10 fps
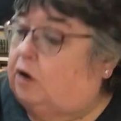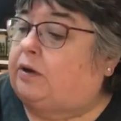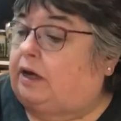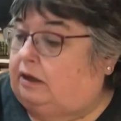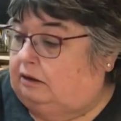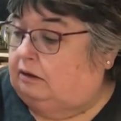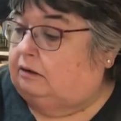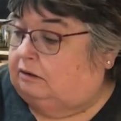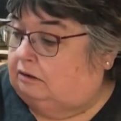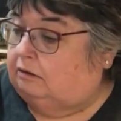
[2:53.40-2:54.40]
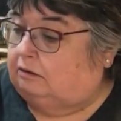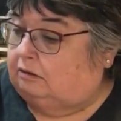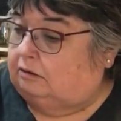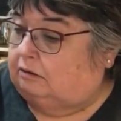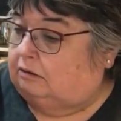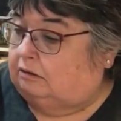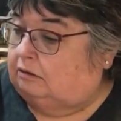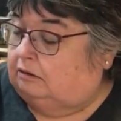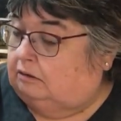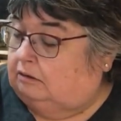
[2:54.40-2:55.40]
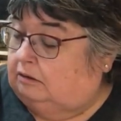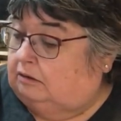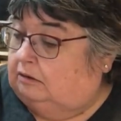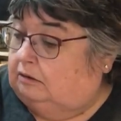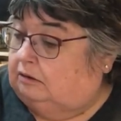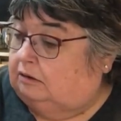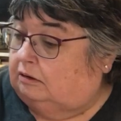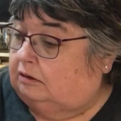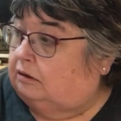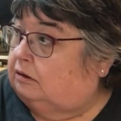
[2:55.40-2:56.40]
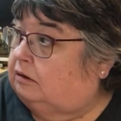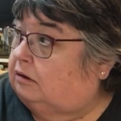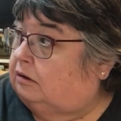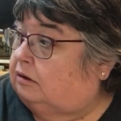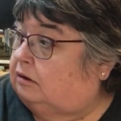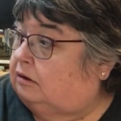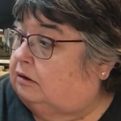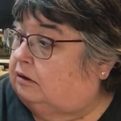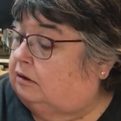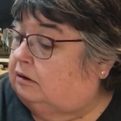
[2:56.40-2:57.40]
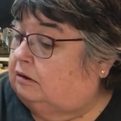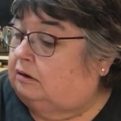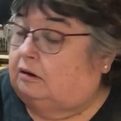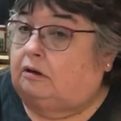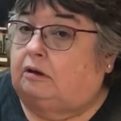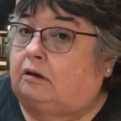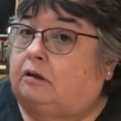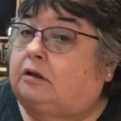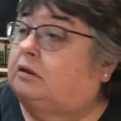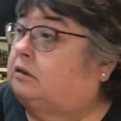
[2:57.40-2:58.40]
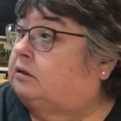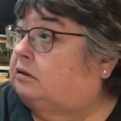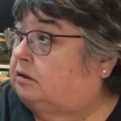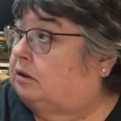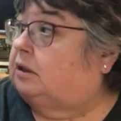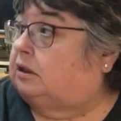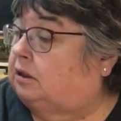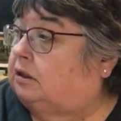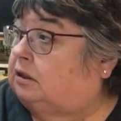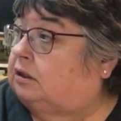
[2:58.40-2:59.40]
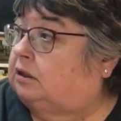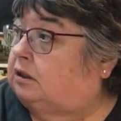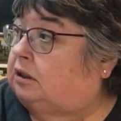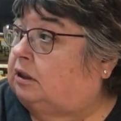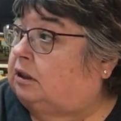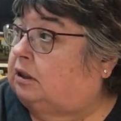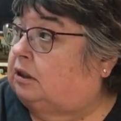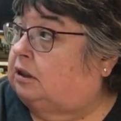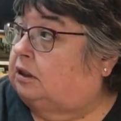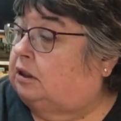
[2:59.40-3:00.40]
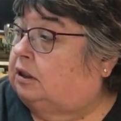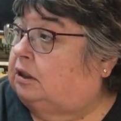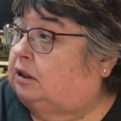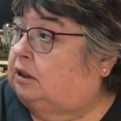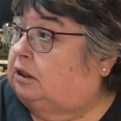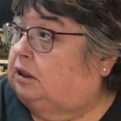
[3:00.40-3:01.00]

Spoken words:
The person shown says nothing.